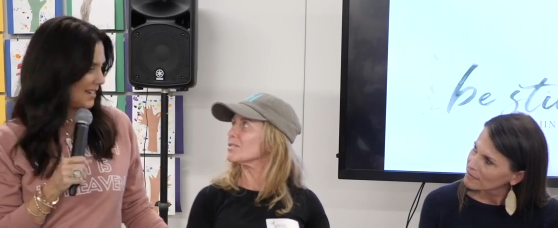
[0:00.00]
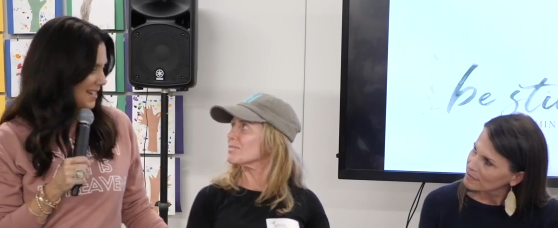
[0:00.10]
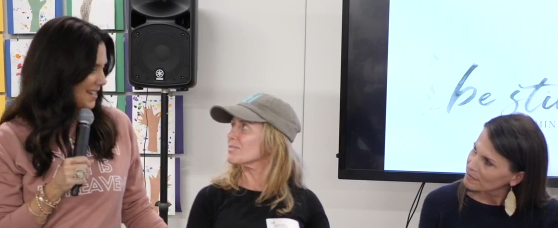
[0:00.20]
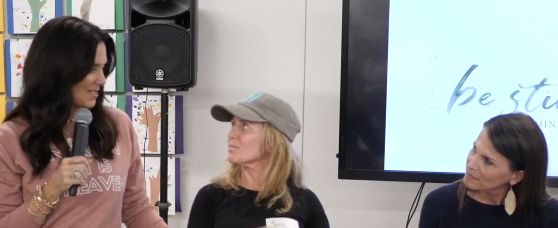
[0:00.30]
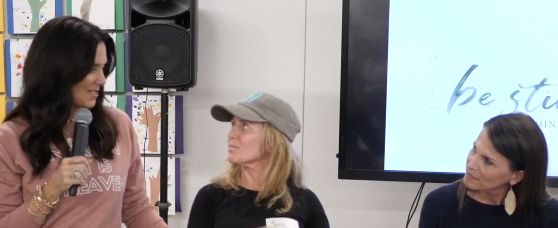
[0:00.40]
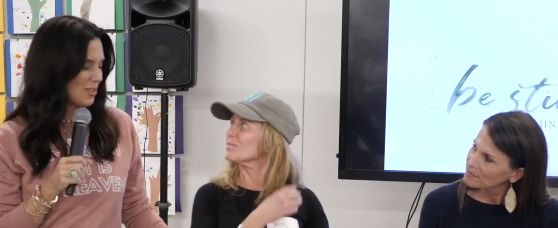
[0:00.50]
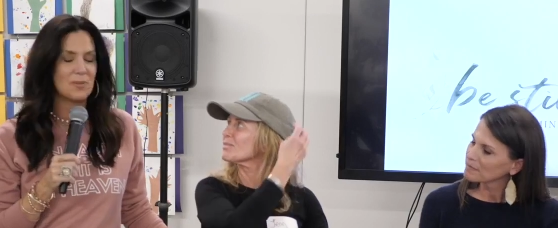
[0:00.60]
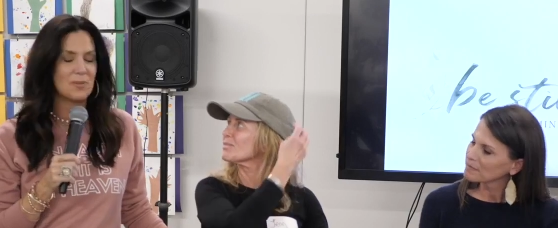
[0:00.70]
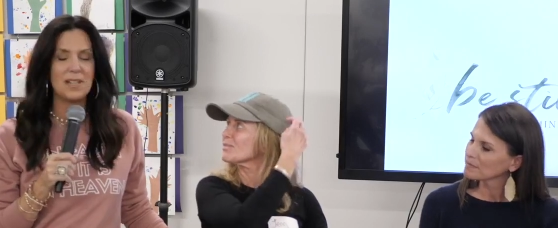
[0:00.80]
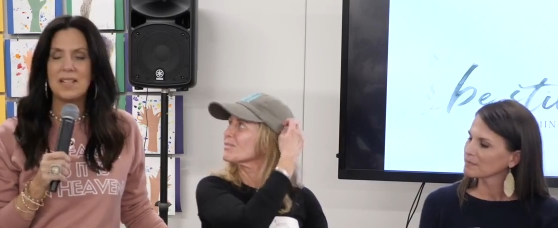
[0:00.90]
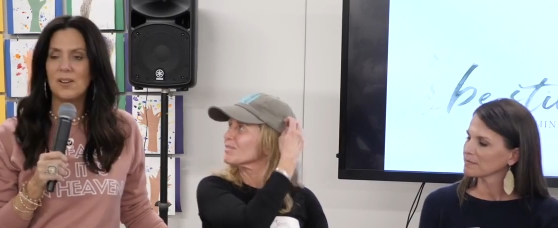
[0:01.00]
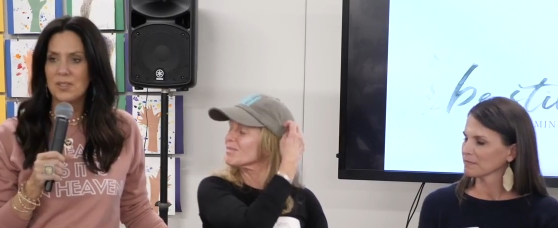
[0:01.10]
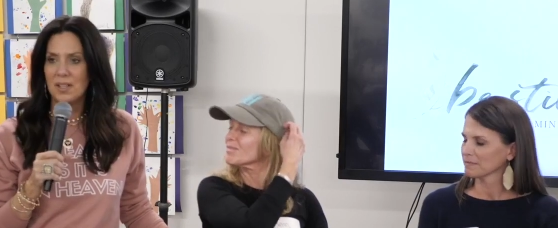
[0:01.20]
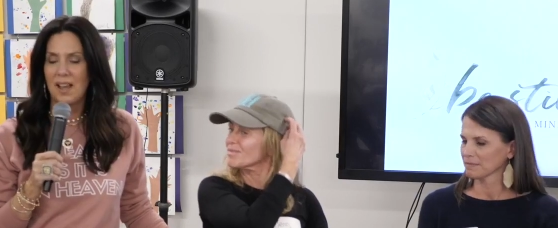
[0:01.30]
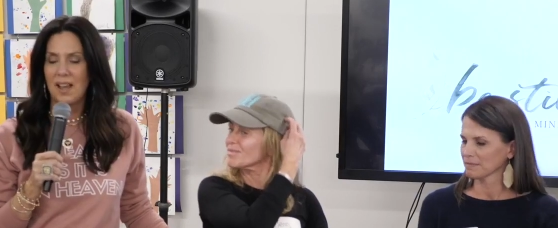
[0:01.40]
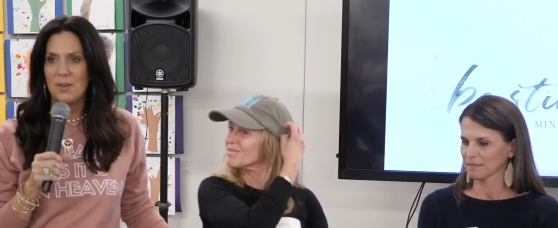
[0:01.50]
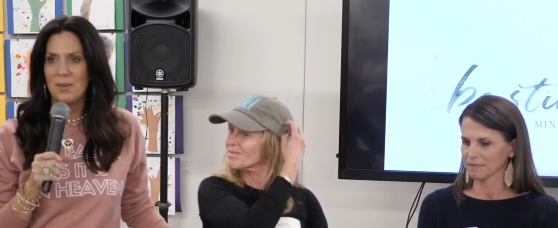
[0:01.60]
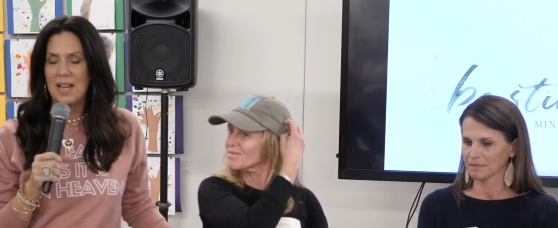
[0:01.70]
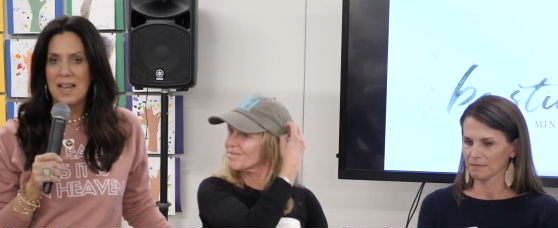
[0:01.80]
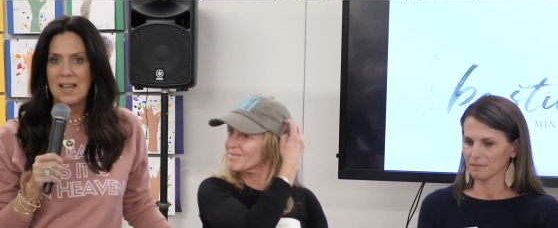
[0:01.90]
Speaker 1: yes, and three years ago.
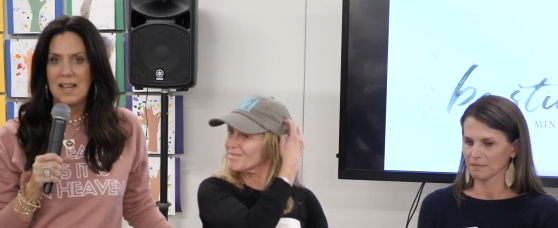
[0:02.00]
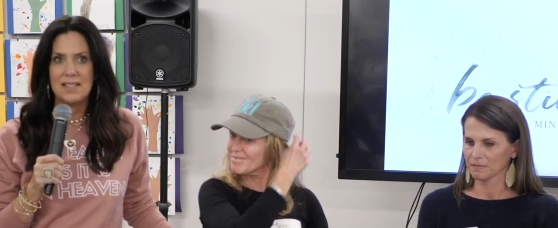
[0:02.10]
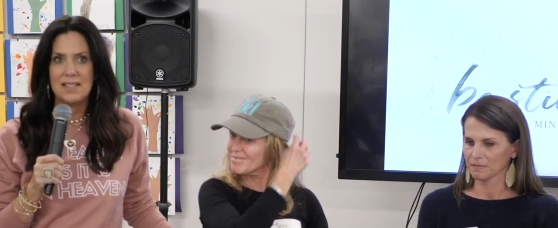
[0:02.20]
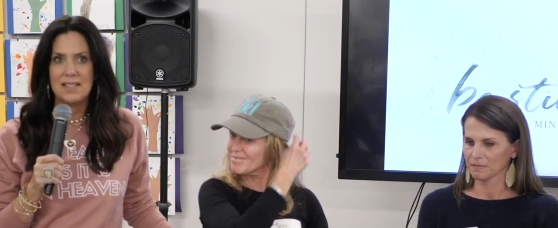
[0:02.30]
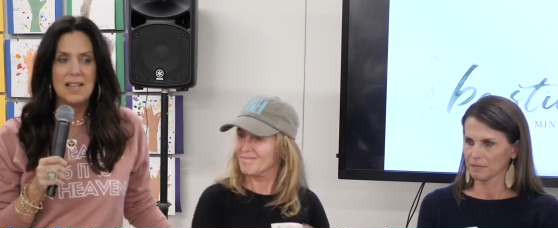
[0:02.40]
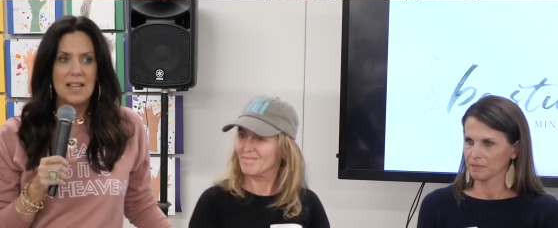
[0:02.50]
And,